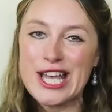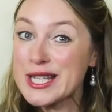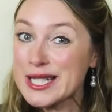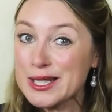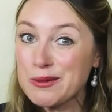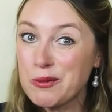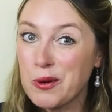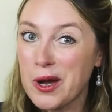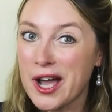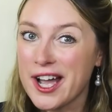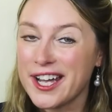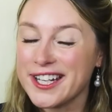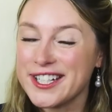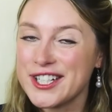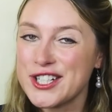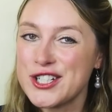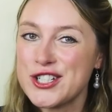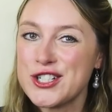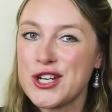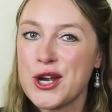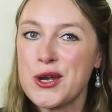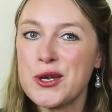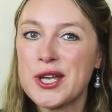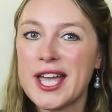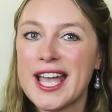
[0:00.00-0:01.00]
This word
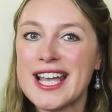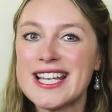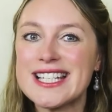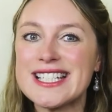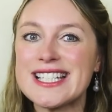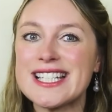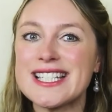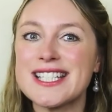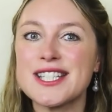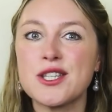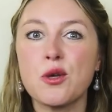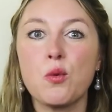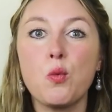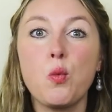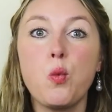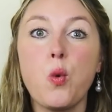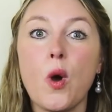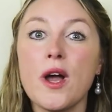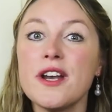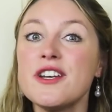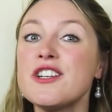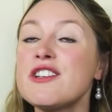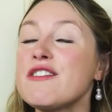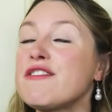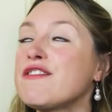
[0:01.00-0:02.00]
showcases the
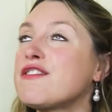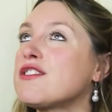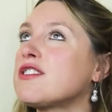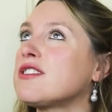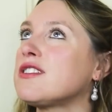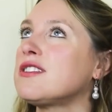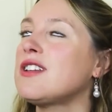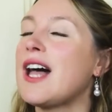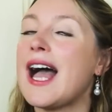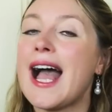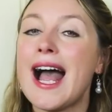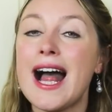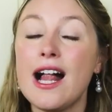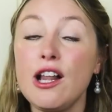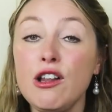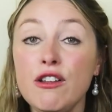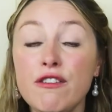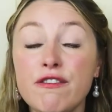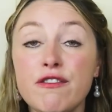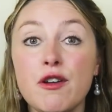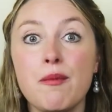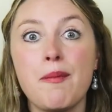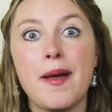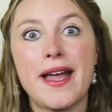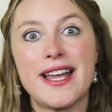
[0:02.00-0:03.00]
wonderful
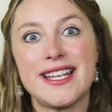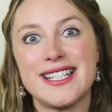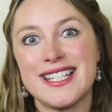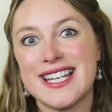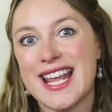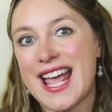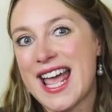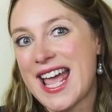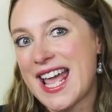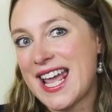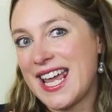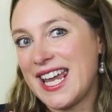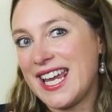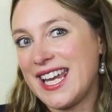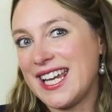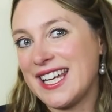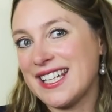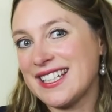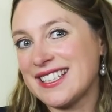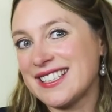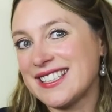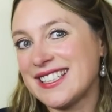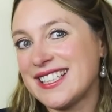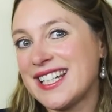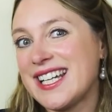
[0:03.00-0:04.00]
alphabet A,
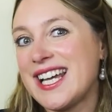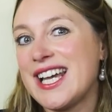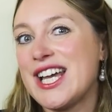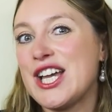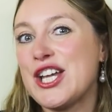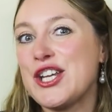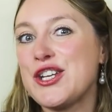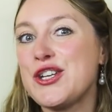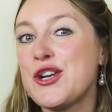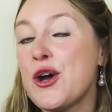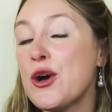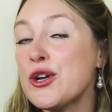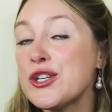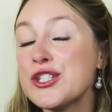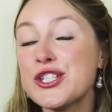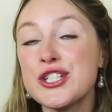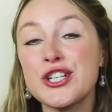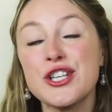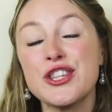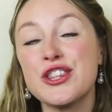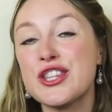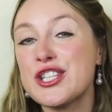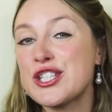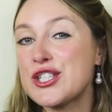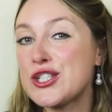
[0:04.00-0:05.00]

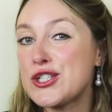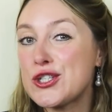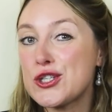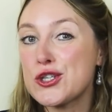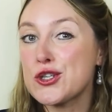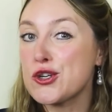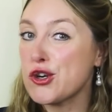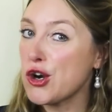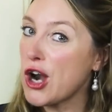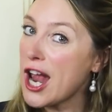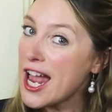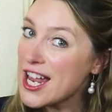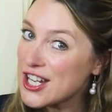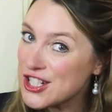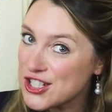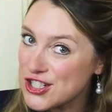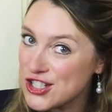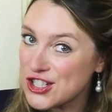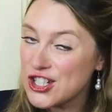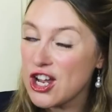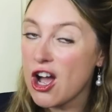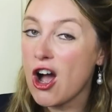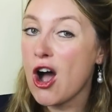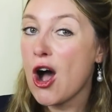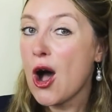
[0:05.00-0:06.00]
not the
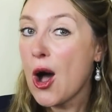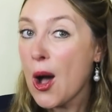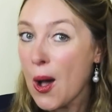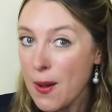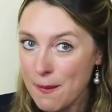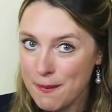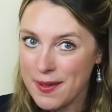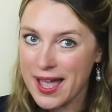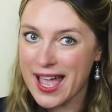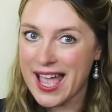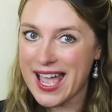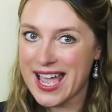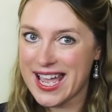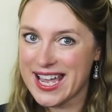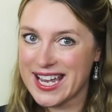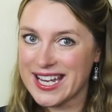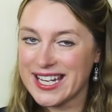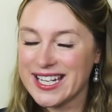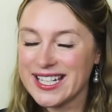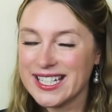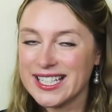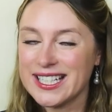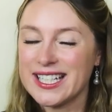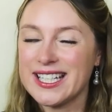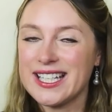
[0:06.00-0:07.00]
stretched arm
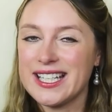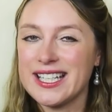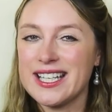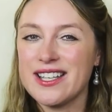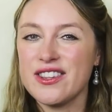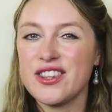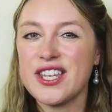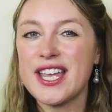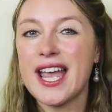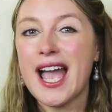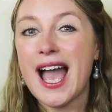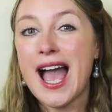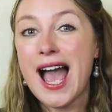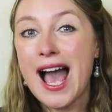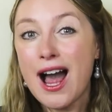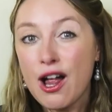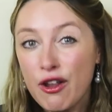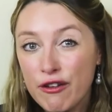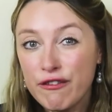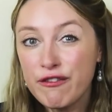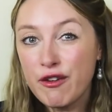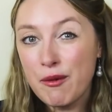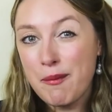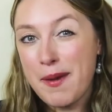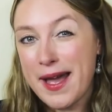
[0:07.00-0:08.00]
A, the
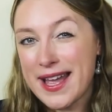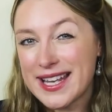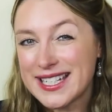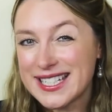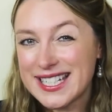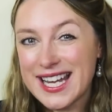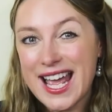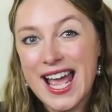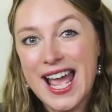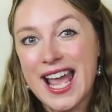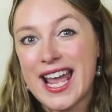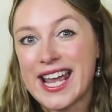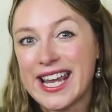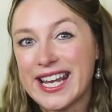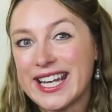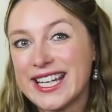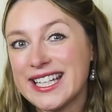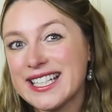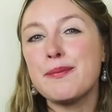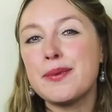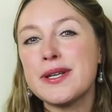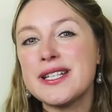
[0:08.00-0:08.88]
alphabet A.